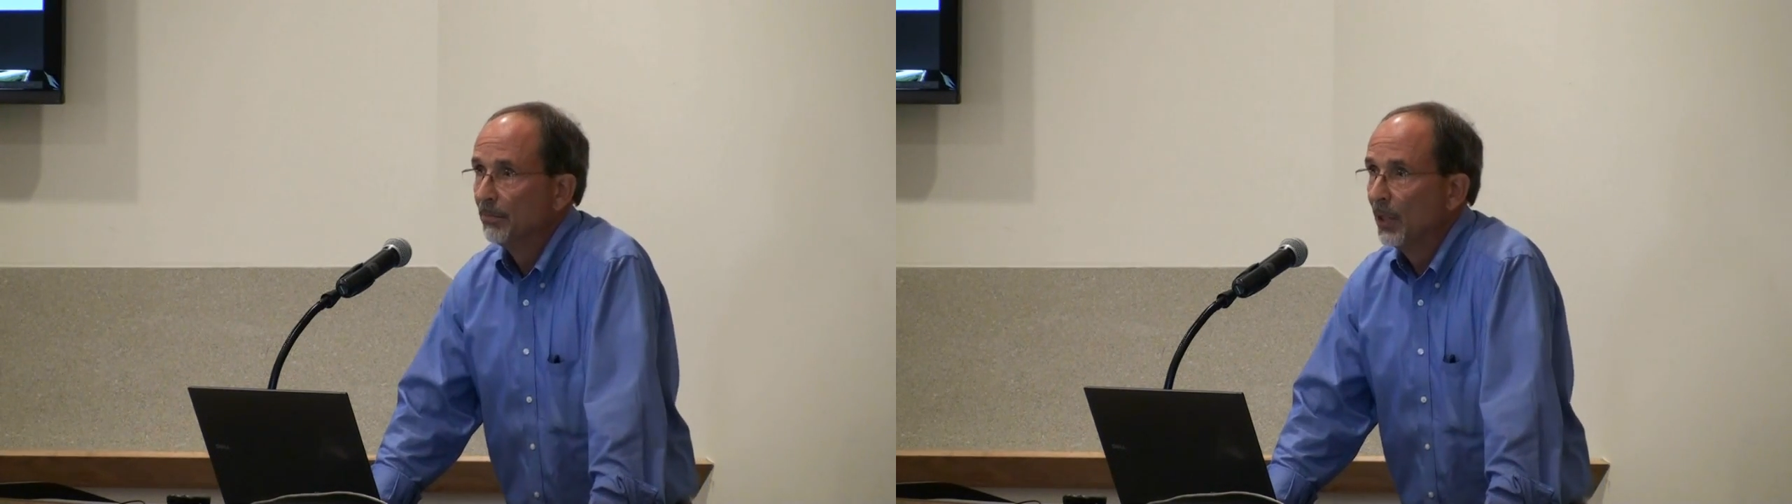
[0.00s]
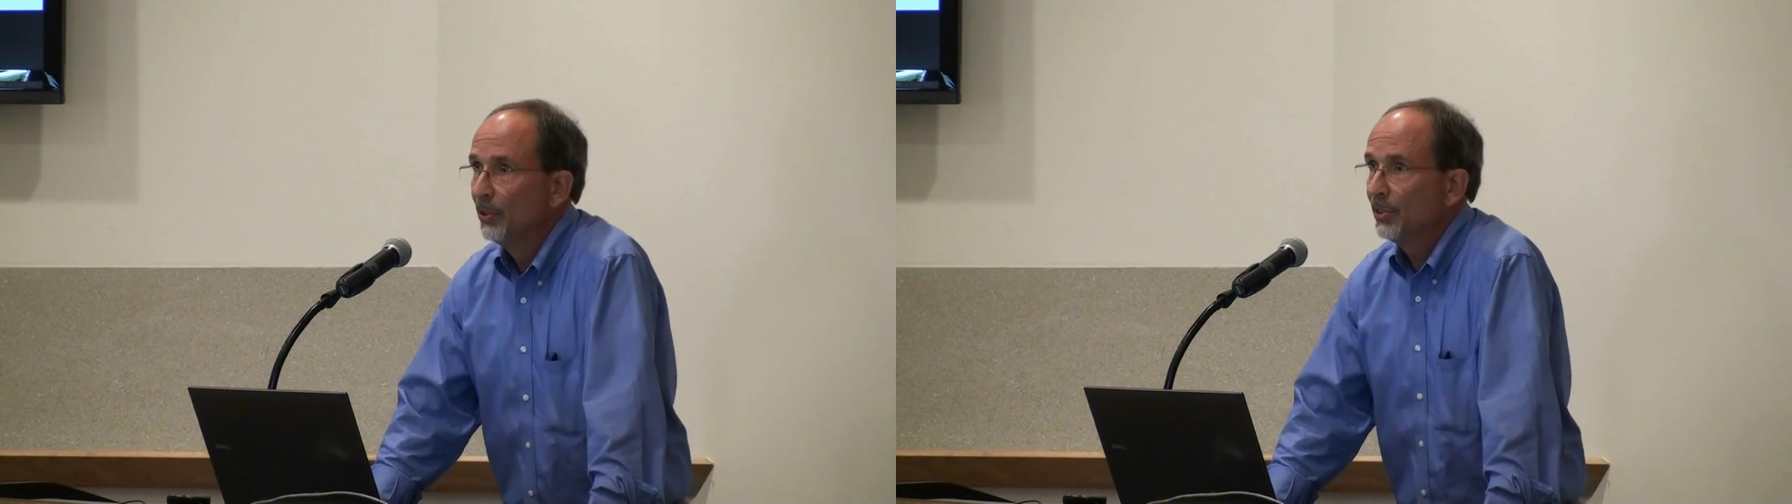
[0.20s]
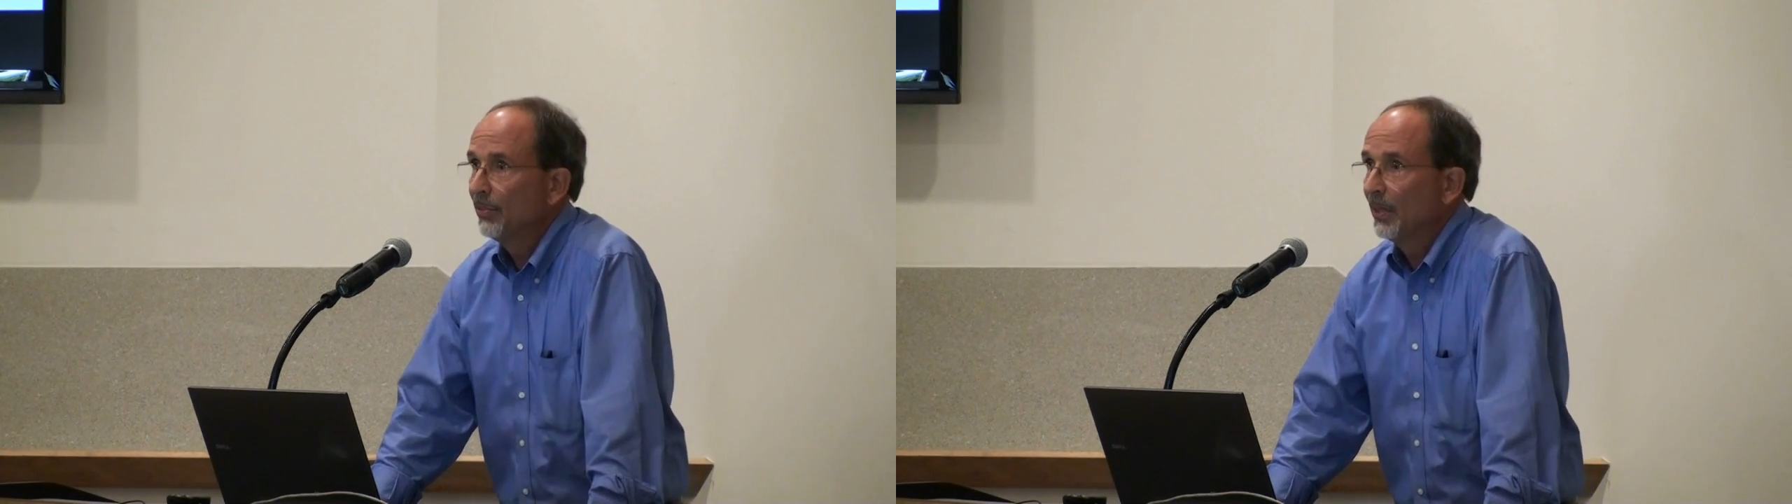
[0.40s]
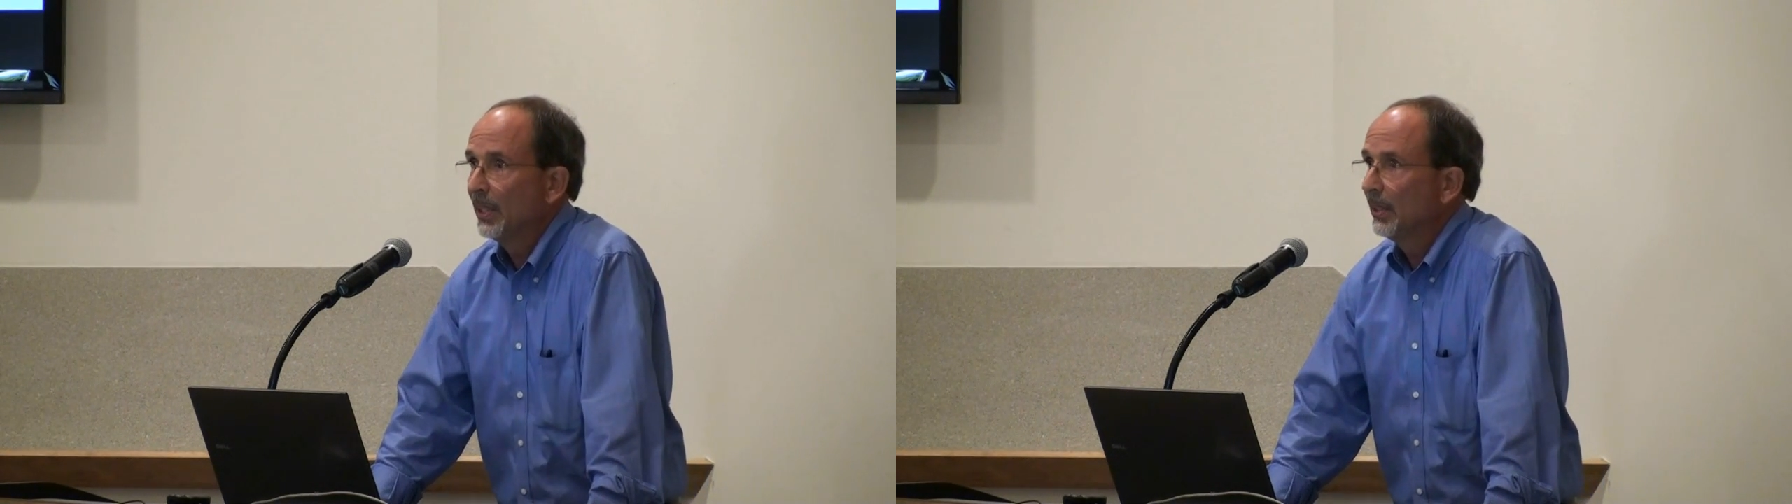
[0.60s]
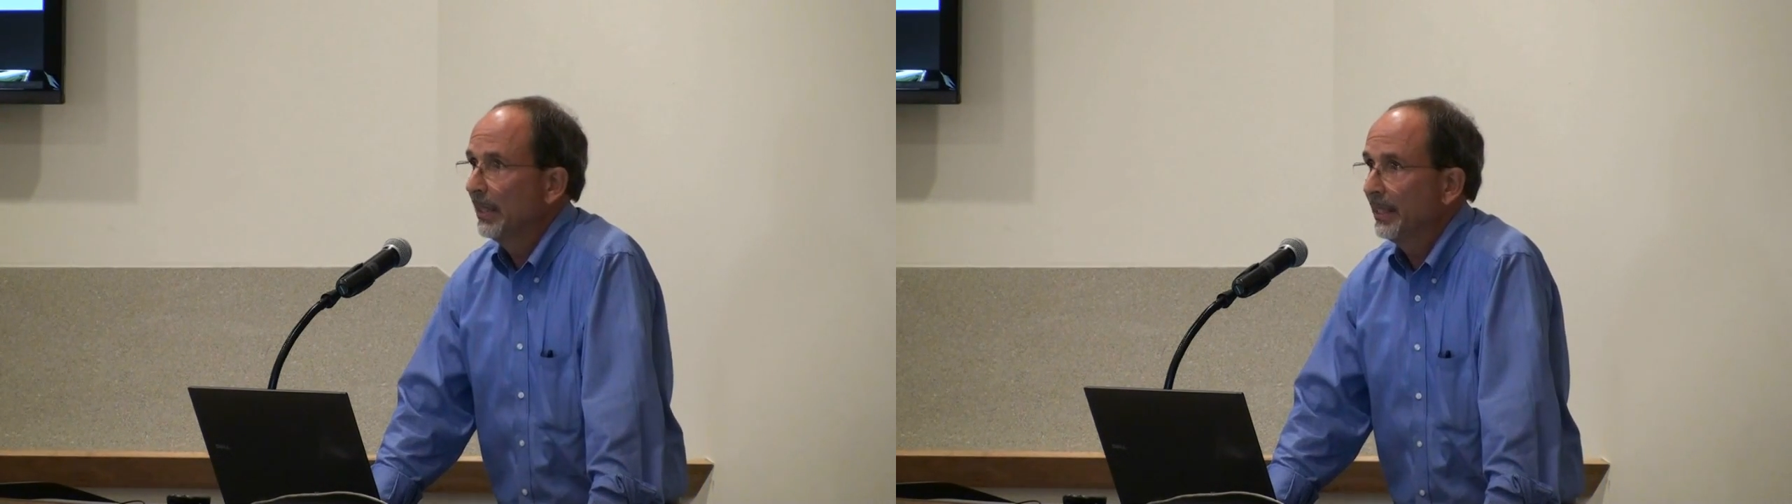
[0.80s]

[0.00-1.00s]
Most of our